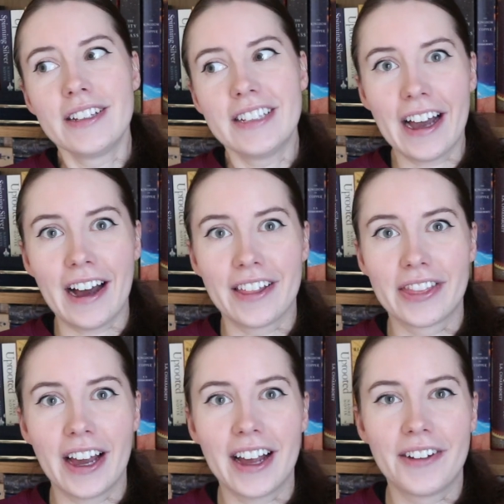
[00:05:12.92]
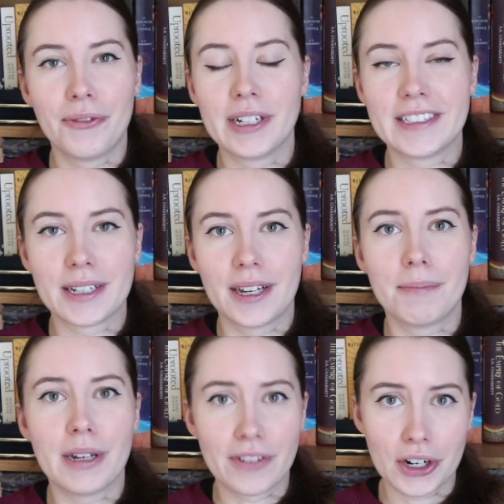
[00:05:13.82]
yeah, that was a
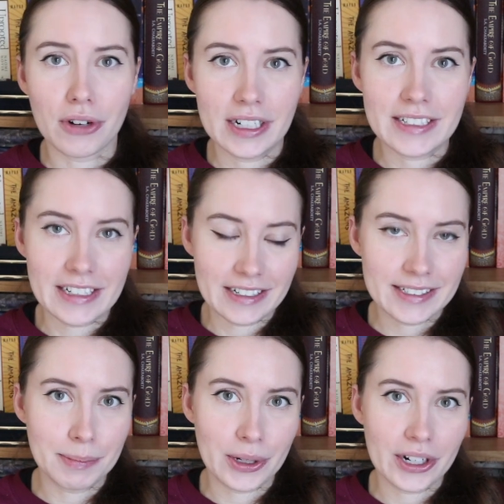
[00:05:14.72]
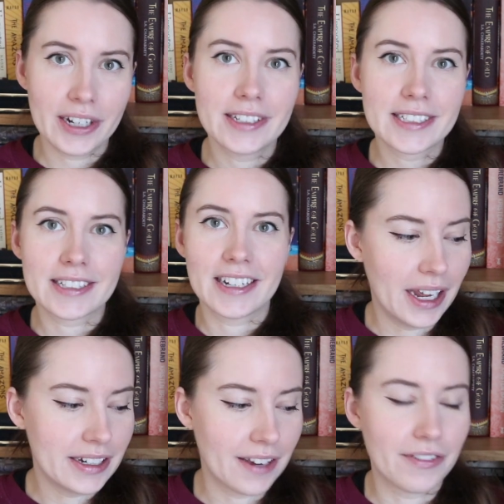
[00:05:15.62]
bit of a crazy experience
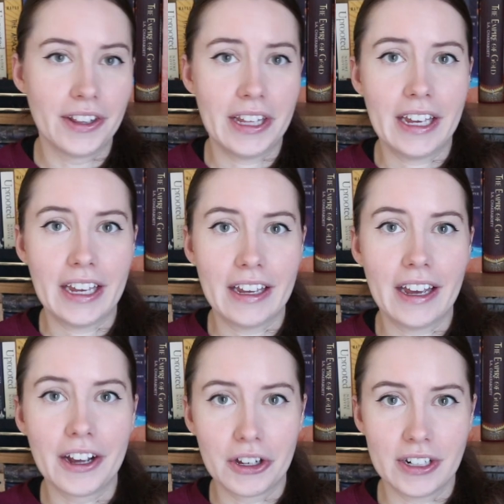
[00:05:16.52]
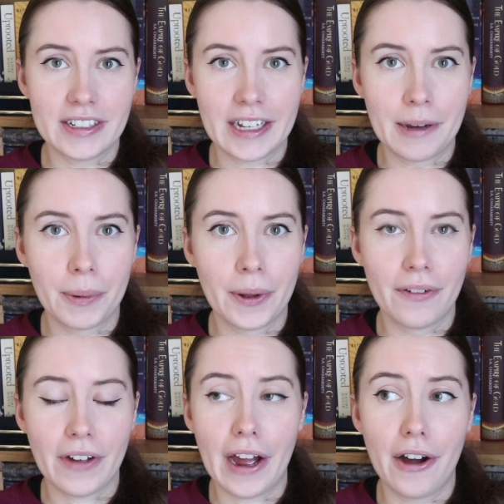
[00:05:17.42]
and definitely a good example
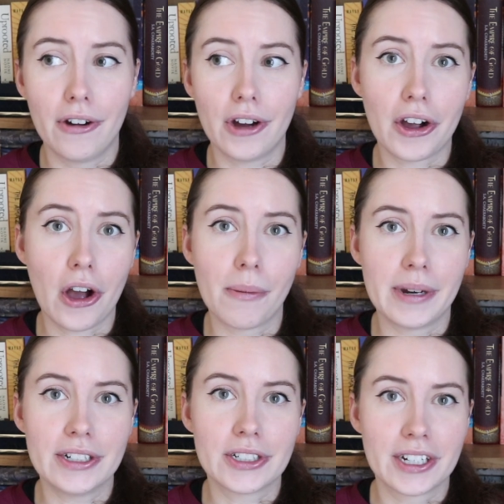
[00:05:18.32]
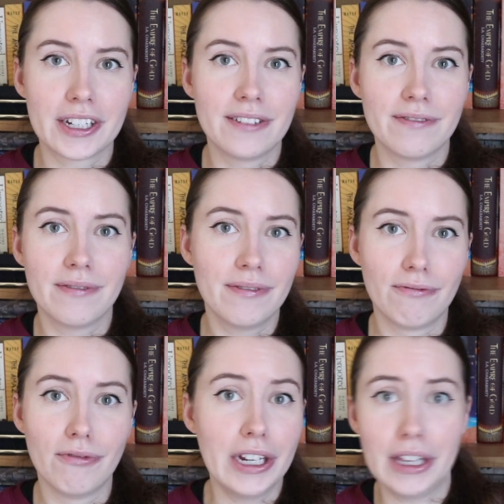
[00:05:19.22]
of how accommodation can
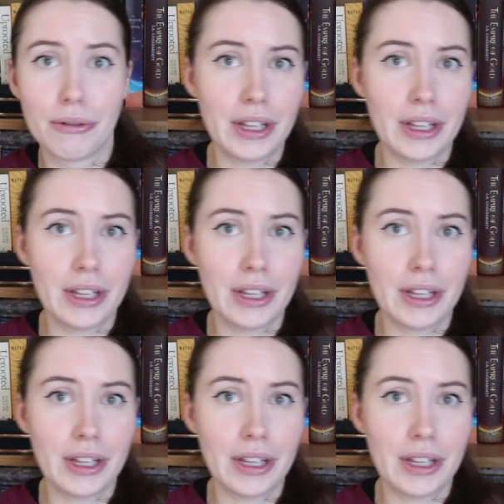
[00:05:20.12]
really,